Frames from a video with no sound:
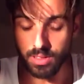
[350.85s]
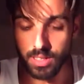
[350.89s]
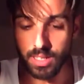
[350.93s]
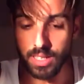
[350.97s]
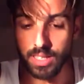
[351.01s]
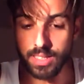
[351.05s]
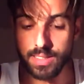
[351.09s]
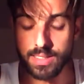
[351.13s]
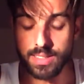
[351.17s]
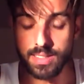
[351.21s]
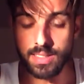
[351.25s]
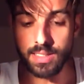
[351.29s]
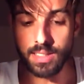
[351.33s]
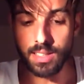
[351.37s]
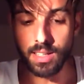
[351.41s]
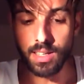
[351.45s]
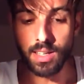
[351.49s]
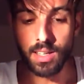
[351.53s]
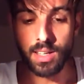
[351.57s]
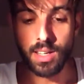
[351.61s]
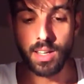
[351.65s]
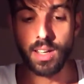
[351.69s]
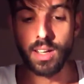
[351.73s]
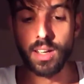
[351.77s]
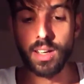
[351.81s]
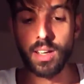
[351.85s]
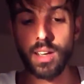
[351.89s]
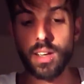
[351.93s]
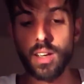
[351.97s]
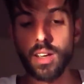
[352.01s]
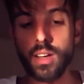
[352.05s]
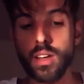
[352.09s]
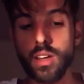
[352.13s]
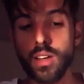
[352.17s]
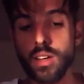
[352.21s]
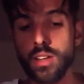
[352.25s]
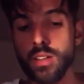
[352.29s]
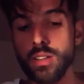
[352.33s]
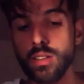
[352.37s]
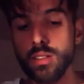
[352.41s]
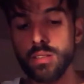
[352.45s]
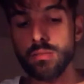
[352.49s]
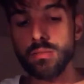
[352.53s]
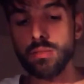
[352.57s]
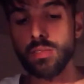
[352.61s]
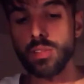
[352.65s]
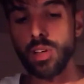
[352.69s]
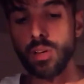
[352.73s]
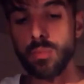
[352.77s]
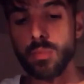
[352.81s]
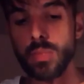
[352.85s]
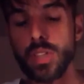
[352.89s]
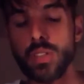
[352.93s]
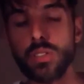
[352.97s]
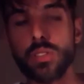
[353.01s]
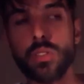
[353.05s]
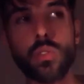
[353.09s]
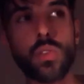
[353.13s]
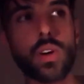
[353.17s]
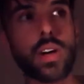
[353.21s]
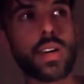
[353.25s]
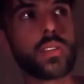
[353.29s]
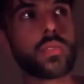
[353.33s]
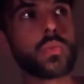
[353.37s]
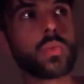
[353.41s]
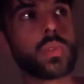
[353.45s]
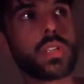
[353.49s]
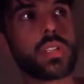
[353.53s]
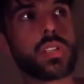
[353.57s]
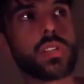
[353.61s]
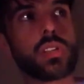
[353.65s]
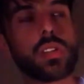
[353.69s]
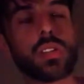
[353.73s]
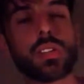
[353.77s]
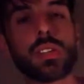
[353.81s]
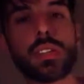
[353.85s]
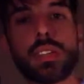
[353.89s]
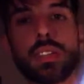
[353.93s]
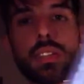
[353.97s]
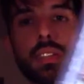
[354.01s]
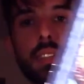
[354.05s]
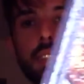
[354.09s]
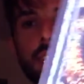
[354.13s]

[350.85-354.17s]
it's coming in the right way. Justice